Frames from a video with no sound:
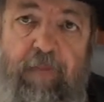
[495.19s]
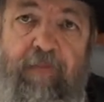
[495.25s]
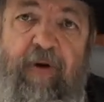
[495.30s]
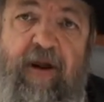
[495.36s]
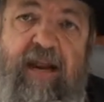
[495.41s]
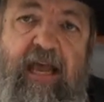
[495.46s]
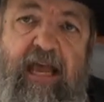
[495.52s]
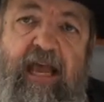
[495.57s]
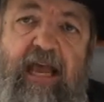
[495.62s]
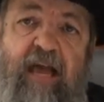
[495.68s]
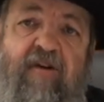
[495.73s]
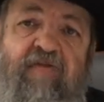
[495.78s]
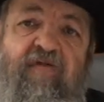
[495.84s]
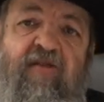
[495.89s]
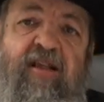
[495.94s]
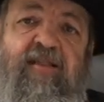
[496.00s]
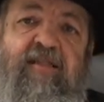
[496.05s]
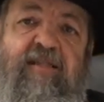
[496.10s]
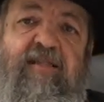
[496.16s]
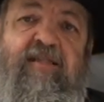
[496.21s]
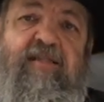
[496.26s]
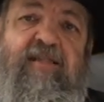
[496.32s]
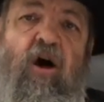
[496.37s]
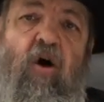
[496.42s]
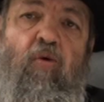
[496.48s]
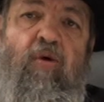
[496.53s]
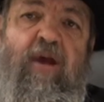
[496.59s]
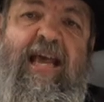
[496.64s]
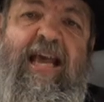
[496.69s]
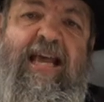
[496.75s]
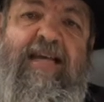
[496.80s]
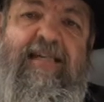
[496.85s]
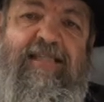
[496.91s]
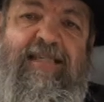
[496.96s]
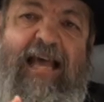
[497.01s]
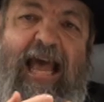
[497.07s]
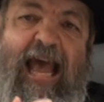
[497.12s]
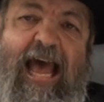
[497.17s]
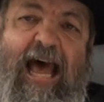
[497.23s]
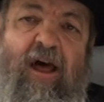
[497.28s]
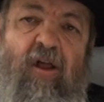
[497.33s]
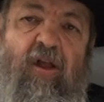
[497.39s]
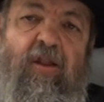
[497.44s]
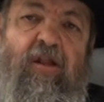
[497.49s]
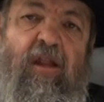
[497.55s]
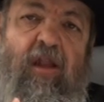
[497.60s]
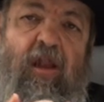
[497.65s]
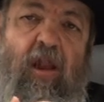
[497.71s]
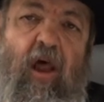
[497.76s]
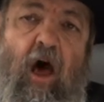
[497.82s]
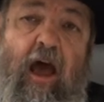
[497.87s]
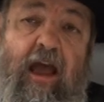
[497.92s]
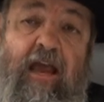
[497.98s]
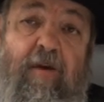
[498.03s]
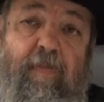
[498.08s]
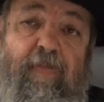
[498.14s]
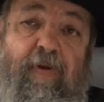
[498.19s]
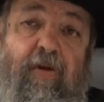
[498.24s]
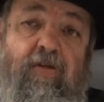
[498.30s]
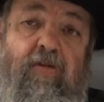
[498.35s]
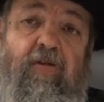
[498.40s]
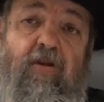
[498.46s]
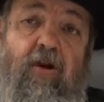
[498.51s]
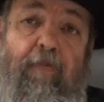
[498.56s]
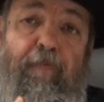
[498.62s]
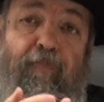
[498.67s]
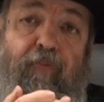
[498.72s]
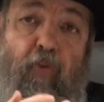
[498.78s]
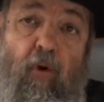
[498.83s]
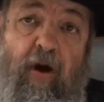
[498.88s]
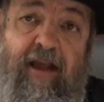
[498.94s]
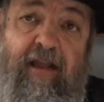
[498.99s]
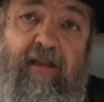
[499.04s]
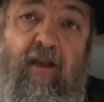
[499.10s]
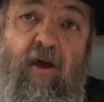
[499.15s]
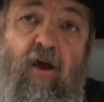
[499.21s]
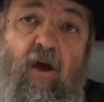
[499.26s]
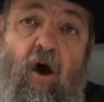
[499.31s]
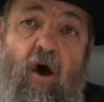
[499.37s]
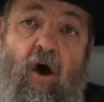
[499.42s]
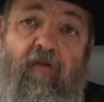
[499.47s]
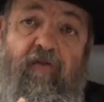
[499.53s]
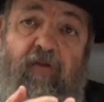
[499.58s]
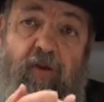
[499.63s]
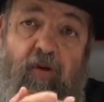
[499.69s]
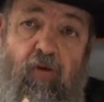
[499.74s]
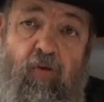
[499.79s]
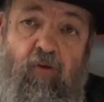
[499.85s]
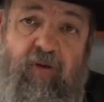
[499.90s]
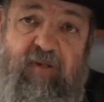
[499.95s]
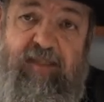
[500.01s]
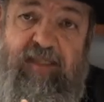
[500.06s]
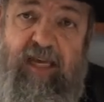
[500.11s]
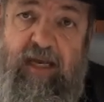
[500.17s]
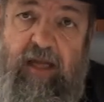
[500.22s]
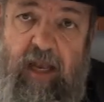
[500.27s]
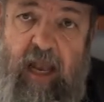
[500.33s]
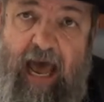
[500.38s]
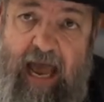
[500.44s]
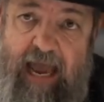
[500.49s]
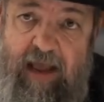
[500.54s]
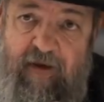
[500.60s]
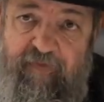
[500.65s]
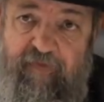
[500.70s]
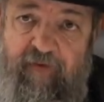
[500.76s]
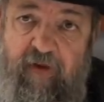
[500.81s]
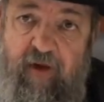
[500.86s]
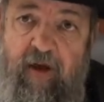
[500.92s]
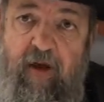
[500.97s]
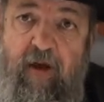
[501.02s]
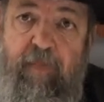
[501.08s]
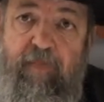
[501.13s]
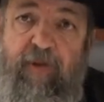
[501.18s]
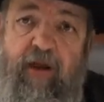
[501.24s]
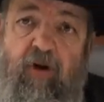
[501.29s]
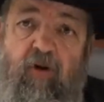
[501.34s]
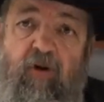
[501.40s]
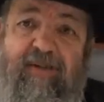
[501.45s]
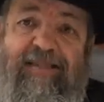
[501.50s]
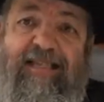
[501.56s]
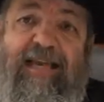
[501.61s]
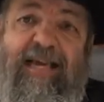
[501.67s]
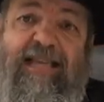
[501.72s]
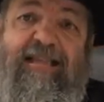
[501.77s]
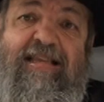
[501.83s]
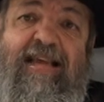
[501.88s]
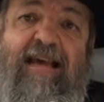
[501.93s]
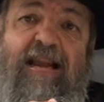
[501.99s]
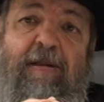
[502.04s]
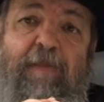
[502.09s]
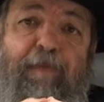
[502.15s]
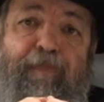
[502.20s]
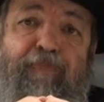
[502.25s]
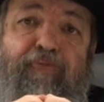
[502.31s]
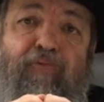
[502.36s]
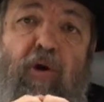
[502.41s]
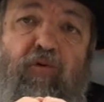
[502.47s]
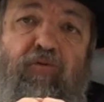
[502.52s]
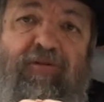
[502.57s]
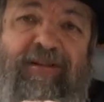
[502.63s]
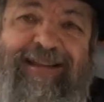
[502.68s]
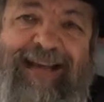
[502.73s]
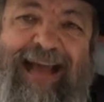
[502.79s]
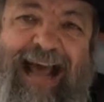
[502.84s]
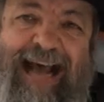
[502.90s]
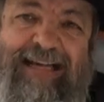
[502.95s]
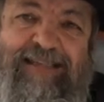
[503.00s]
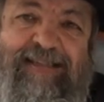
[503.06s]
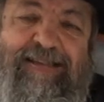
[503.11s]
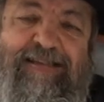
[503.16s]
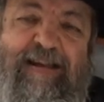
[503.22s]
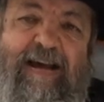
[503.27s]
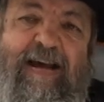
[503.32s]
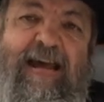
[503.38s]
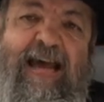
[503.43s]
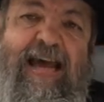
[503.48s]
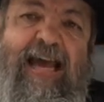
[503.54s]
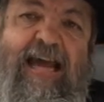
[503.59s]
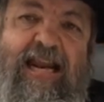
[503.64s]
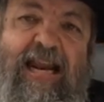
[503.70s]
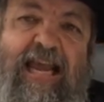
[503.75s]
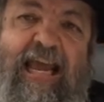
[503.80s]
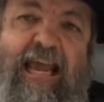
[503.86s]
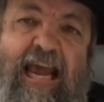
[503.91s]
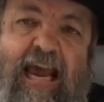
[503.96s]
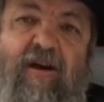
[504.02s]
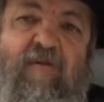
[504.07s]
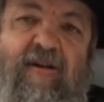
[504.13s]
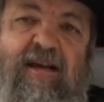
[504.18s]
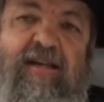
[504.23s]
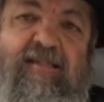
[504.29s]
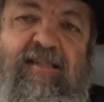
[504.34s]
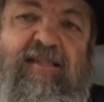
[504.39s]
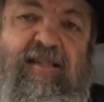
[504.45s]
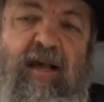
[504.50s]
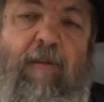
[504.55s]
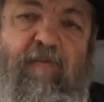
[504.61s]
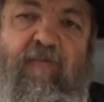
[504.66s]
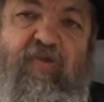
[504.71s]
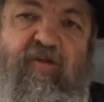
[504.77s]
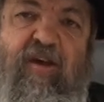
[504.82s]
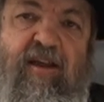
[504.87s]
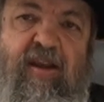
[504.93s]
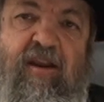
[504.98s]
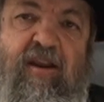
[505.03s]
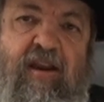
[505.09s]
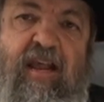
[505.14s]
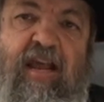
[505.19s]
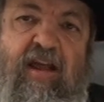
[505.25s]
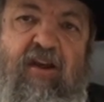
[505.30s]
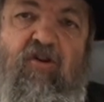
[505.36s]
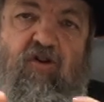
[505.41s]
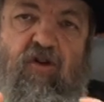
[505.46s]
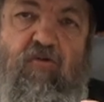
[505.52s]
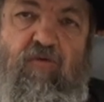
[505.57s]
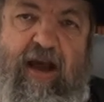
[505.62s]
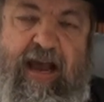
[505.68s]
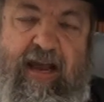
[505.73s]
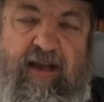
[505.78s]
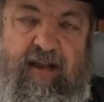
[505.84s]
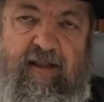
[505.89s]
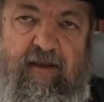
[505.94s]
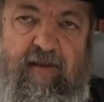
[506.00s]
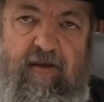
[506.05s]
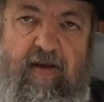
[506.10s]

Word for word: But even so, he's held liable to the point of losing life because he didn't protest in hearing something incorrect.